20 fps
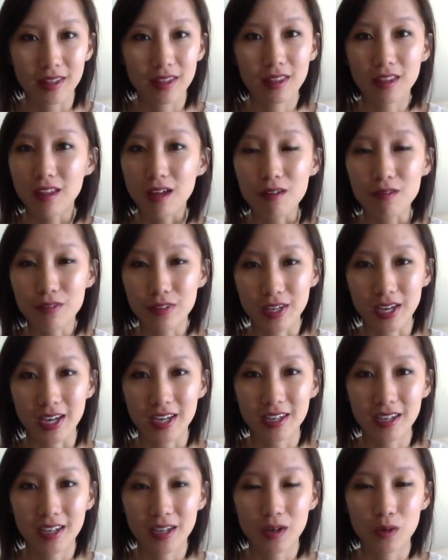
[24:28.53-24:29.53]
Love
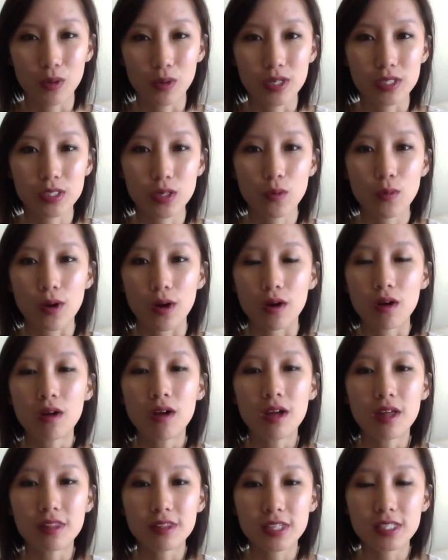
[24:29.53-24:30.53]
that, and it works so well.
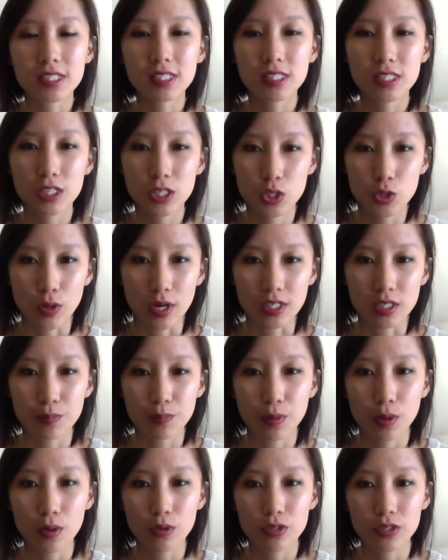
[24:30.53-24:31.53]
This is the direct
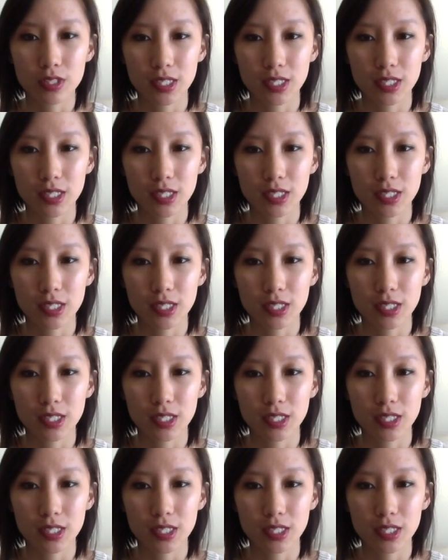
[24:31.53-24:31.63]
approach.